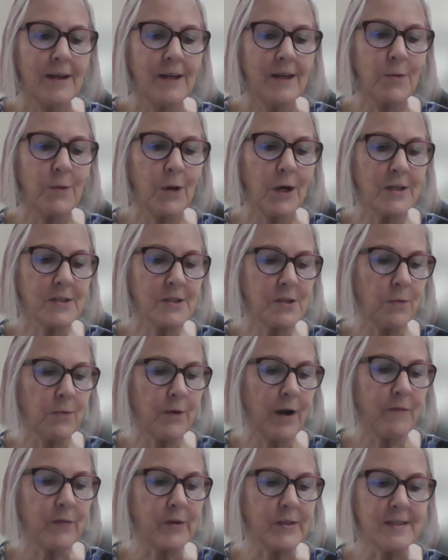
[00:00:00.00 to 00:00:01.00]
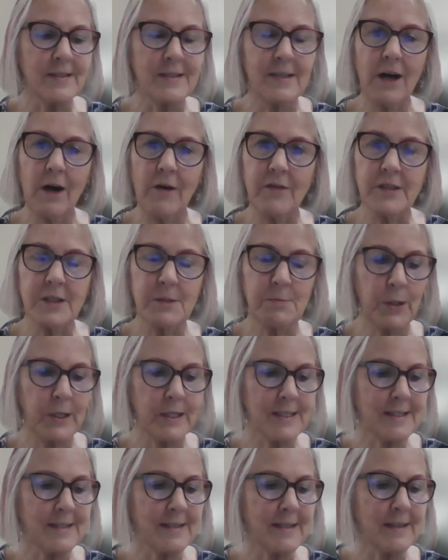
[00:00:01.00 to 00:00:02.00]
You also referenced the Elvis
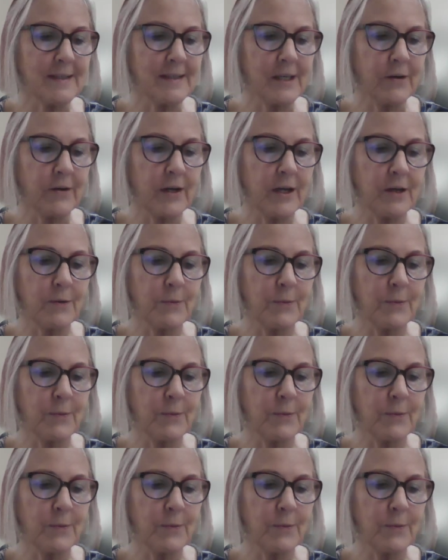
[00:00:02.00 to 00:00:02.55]
Presley lyric,